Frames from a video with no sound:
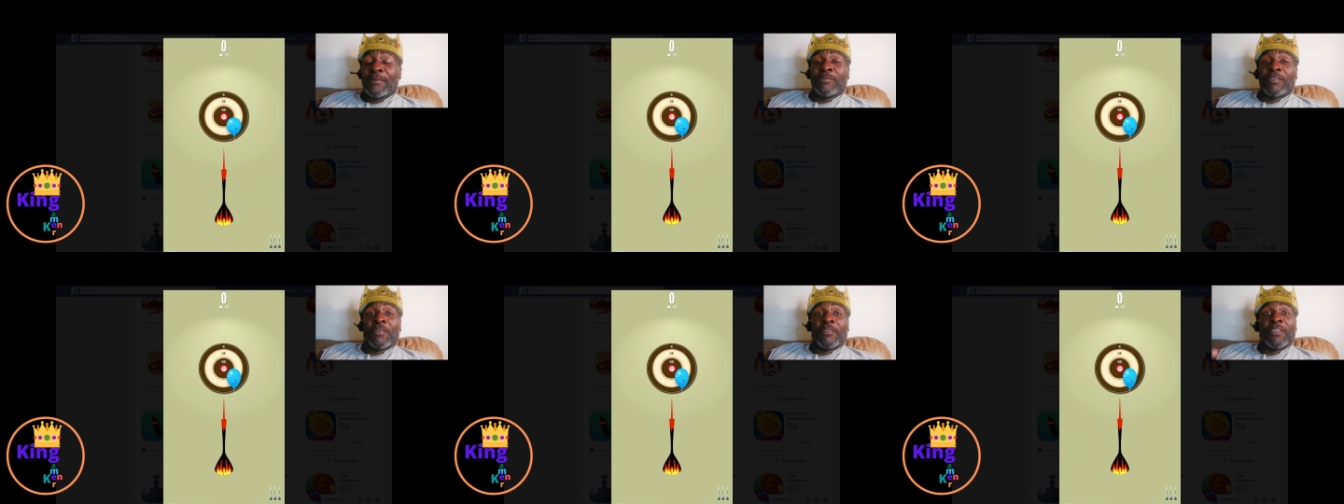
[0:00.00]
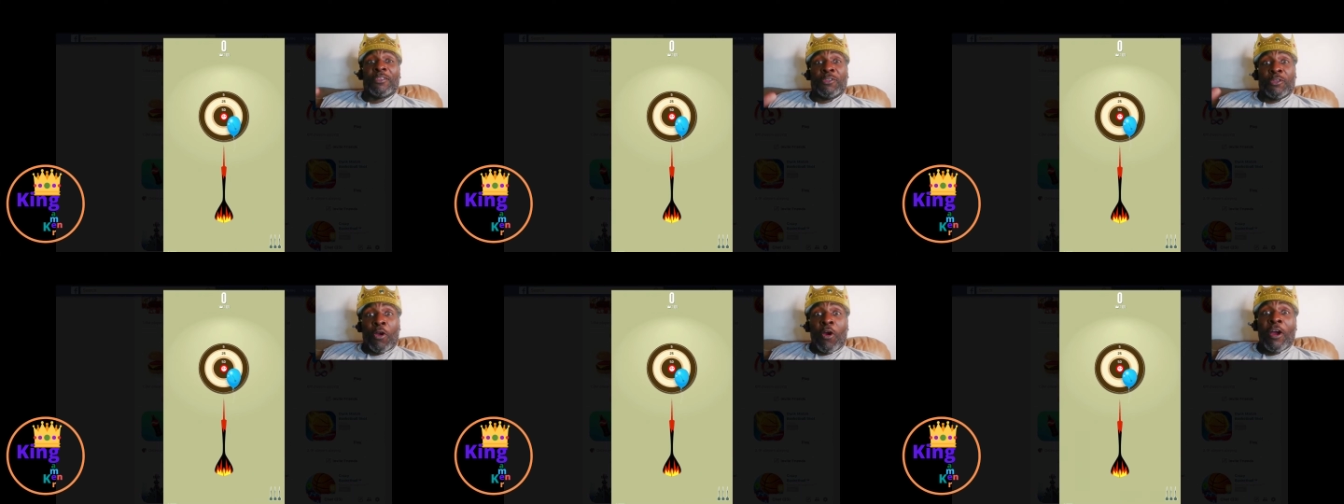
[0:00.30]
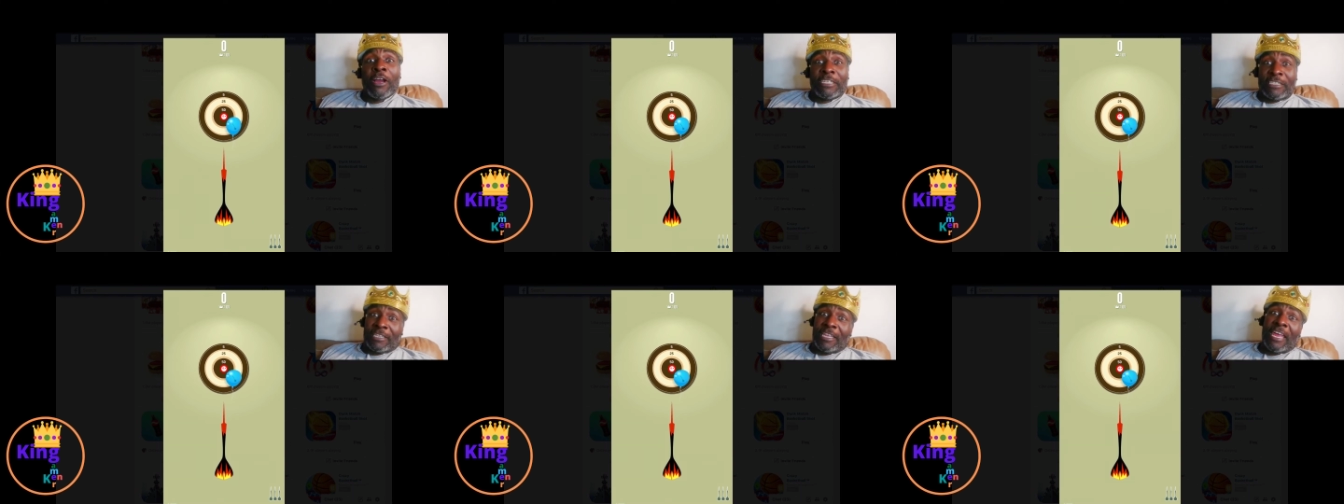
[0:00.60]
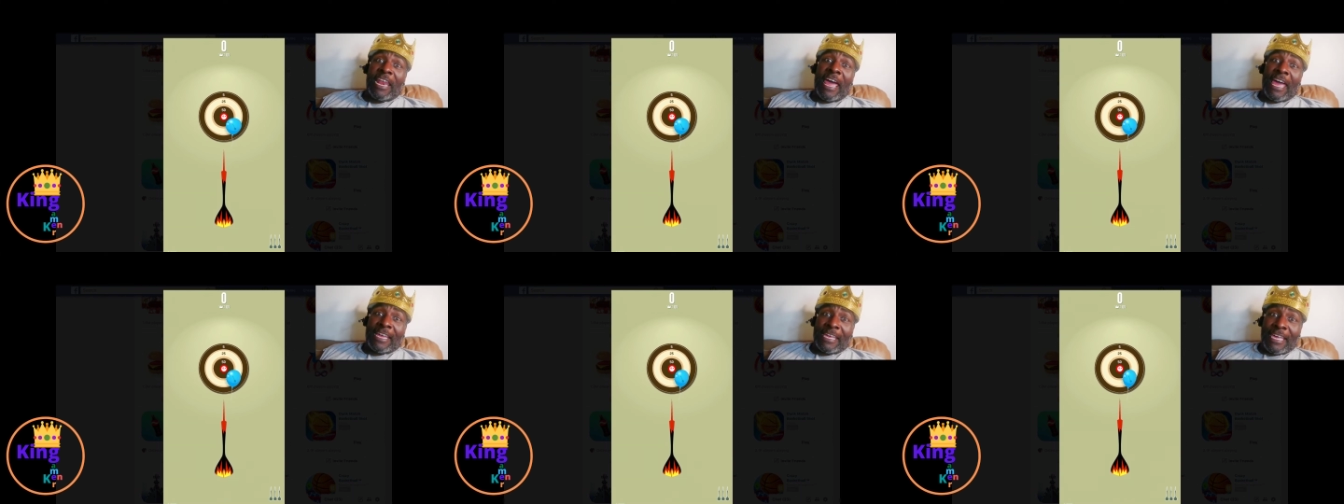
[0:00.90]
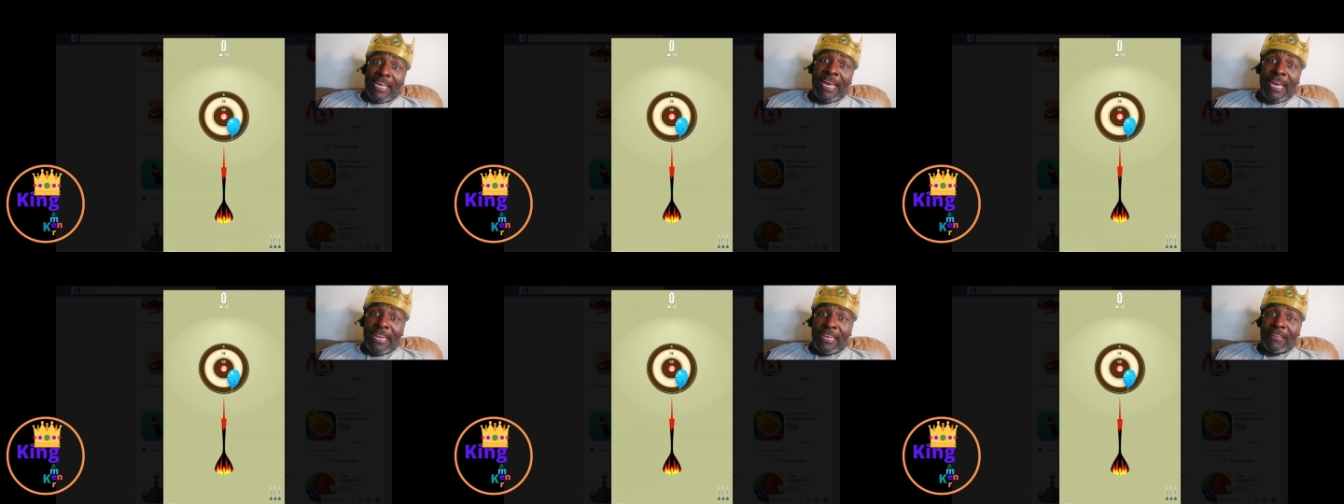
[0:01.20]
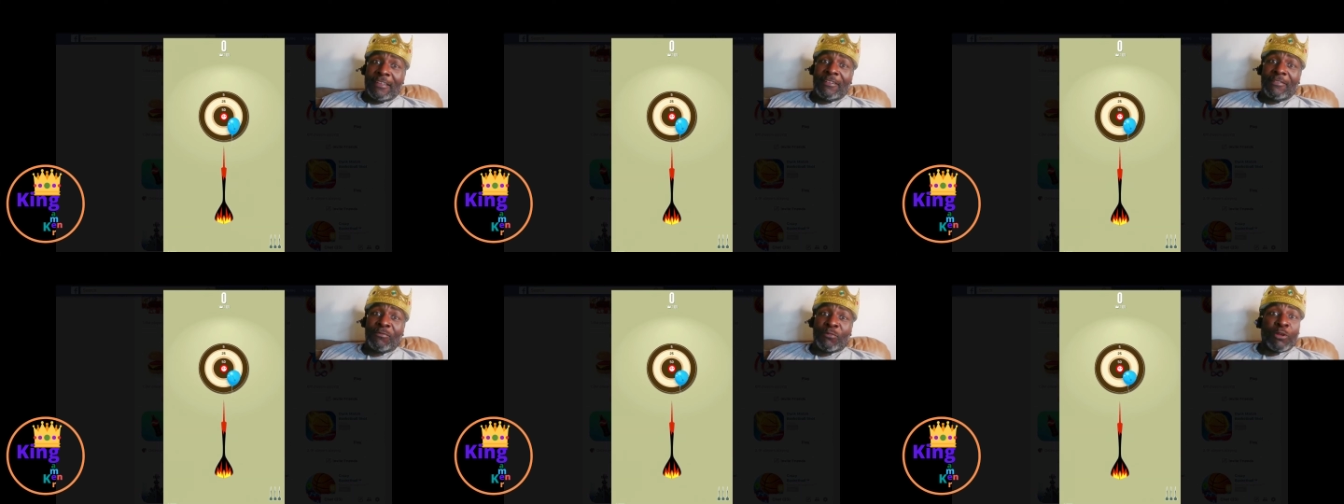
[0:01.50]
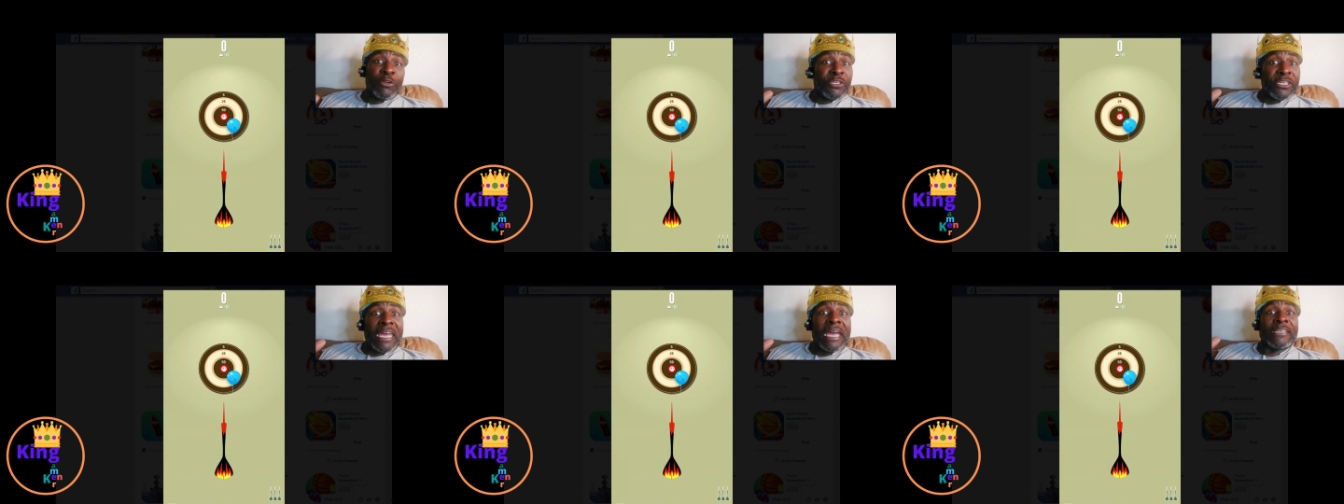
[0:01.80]
of the darts that I get,
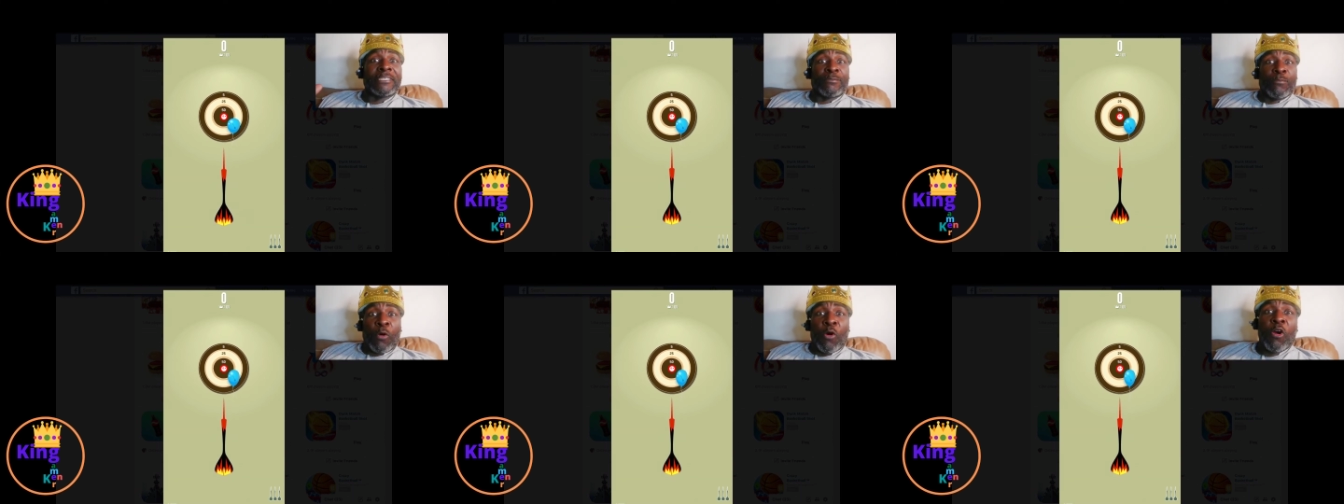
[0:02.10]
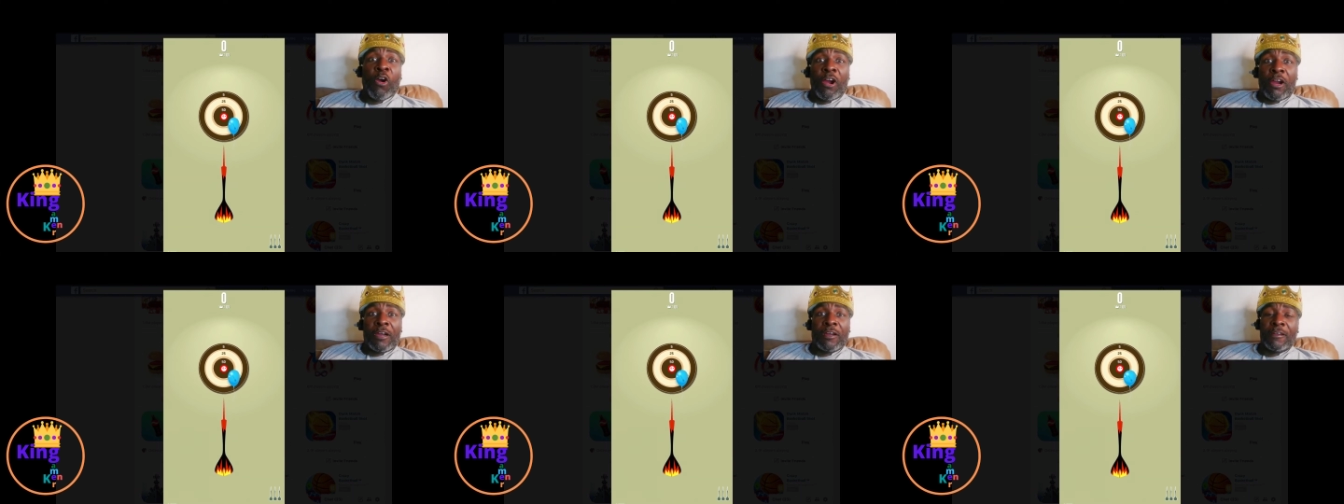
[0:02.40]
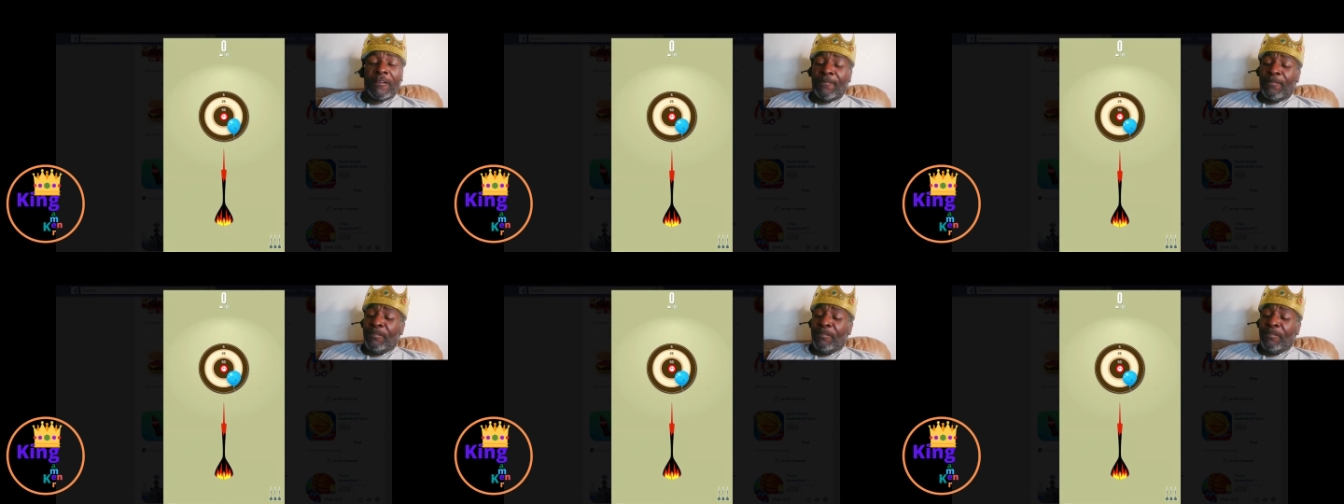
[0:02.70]
3 times more,